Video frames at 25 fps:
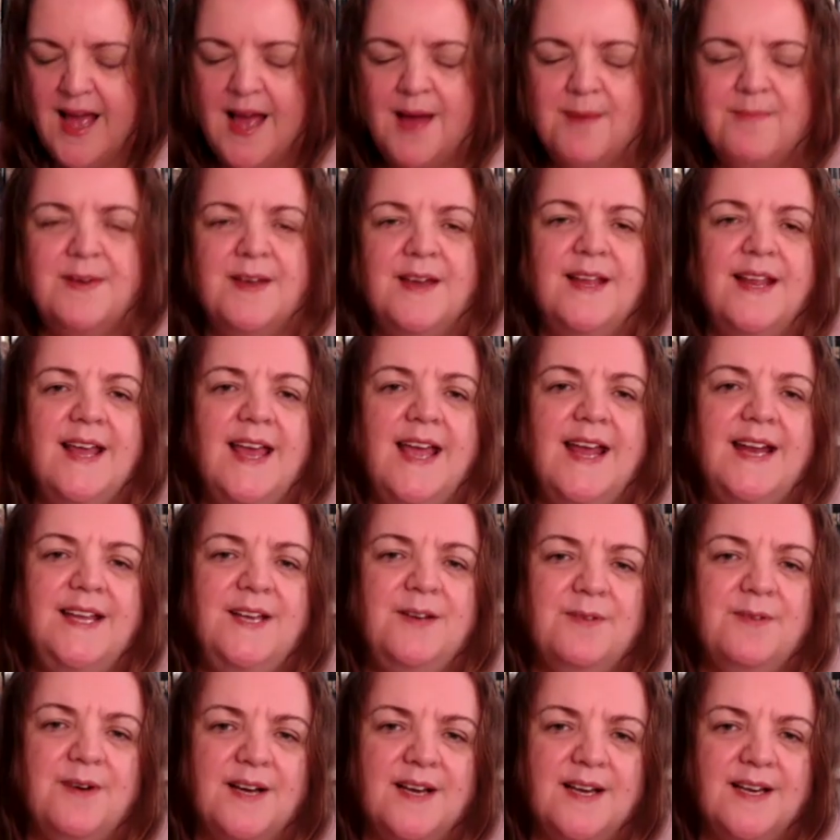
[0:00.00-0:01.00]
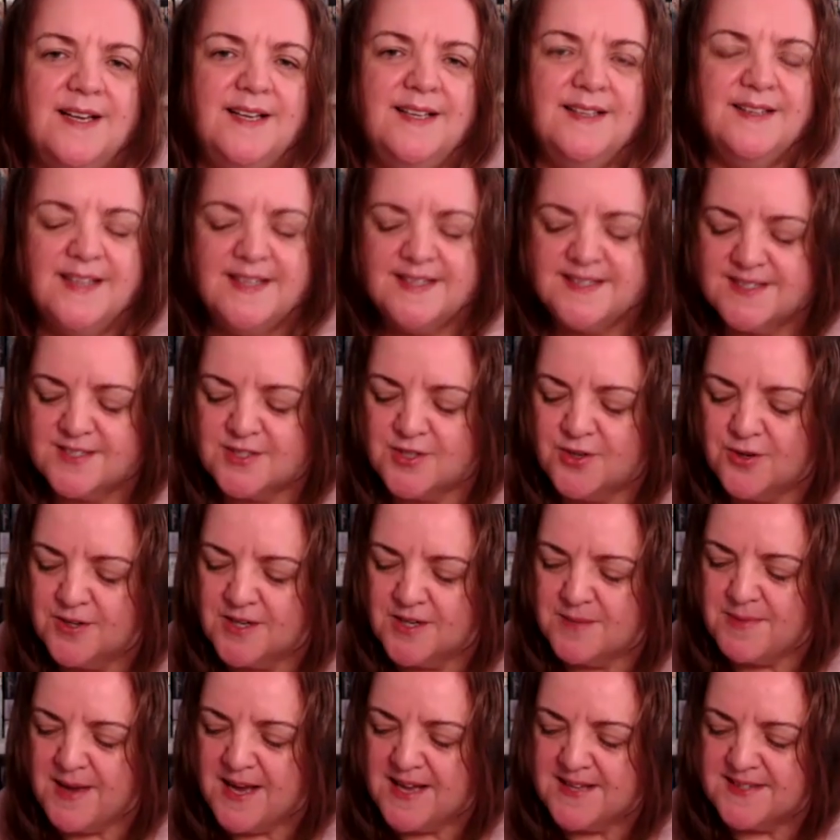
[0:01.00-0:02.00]
But anyway, let's talk
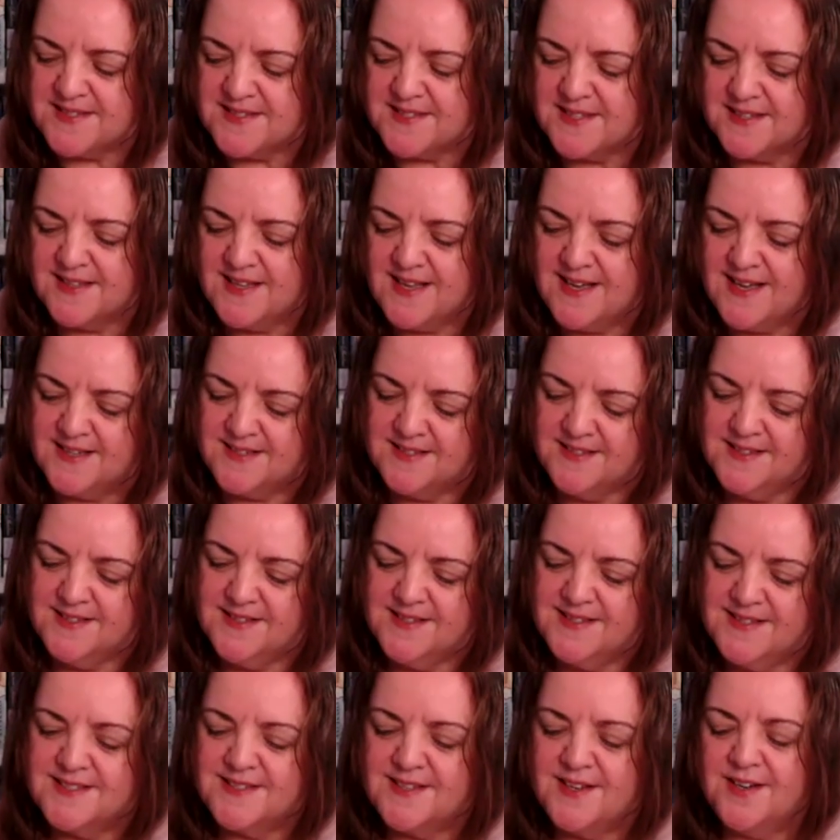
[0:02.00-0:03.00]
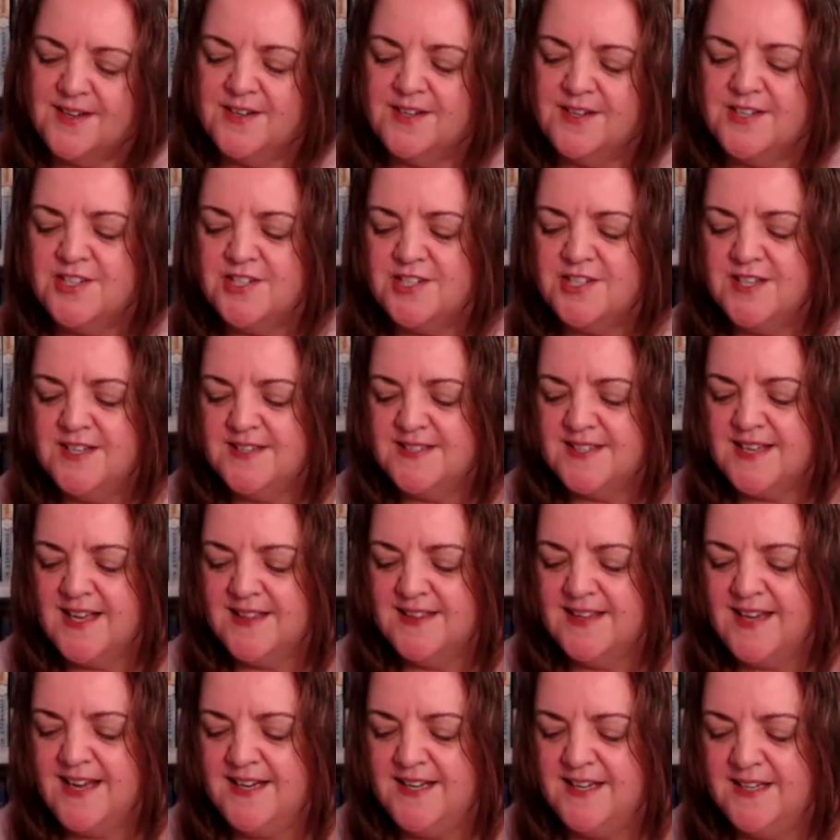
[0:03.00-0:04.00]
about Solana. So she's our
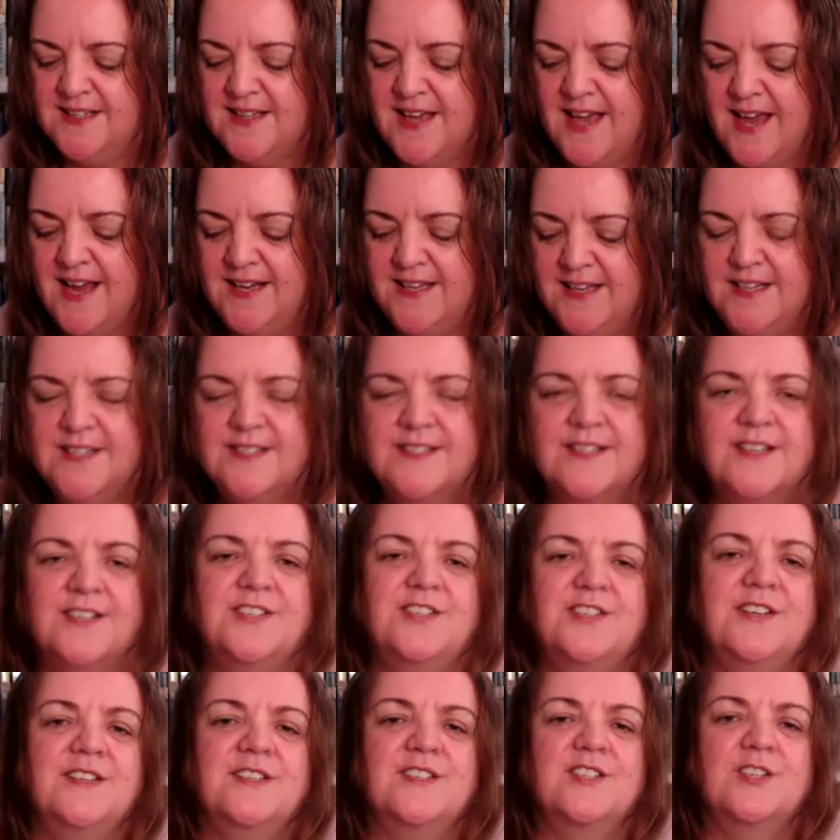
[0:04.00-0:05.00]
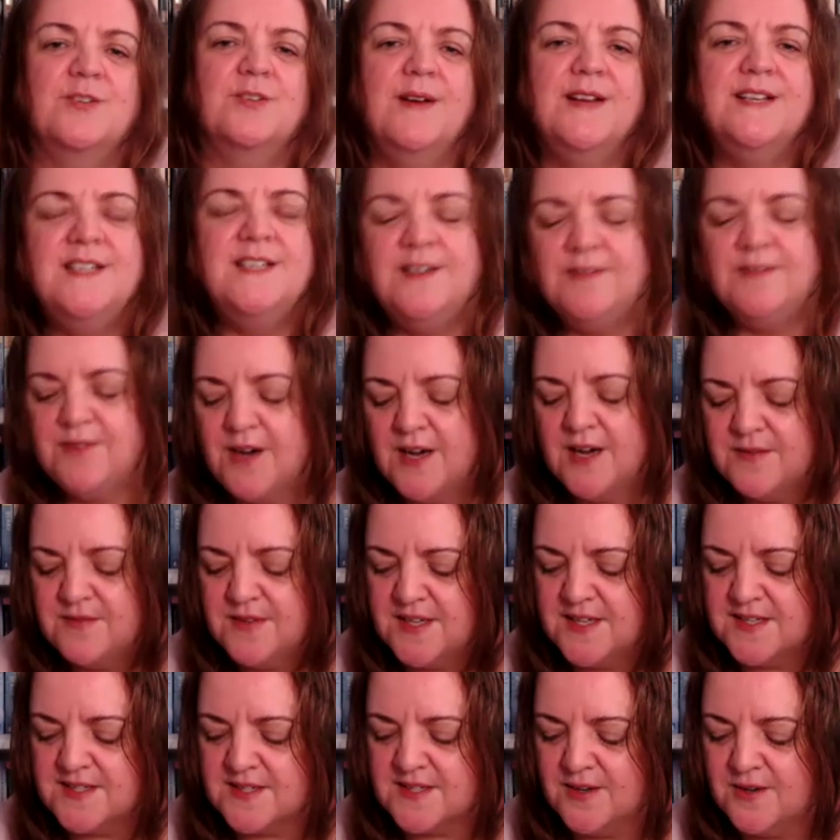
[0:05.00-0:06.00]
leading lady. So she's 25
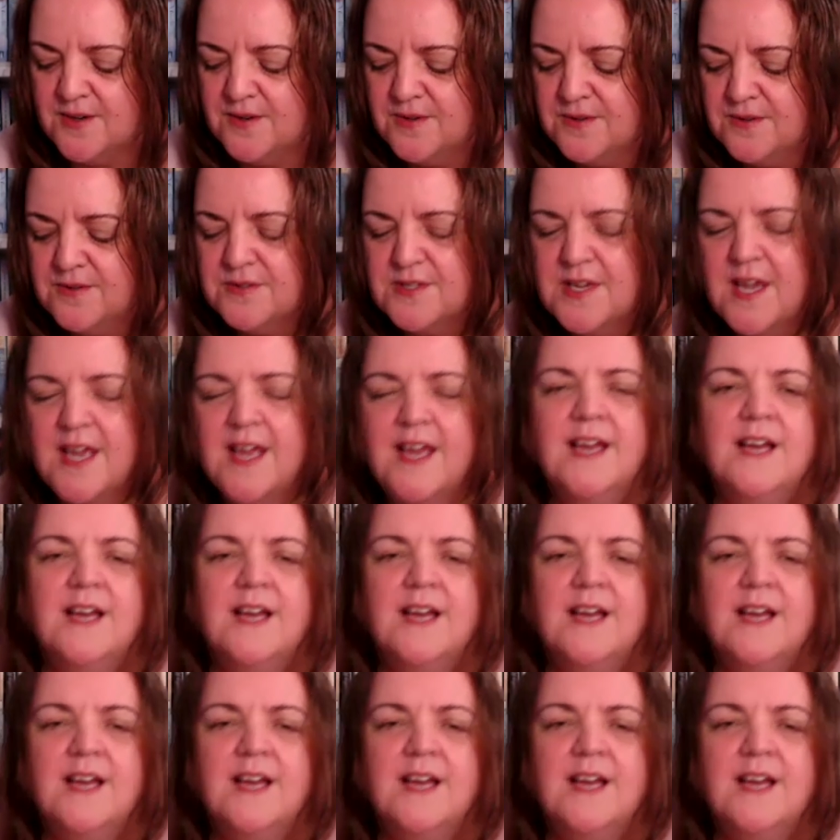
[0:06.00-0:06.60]
years old.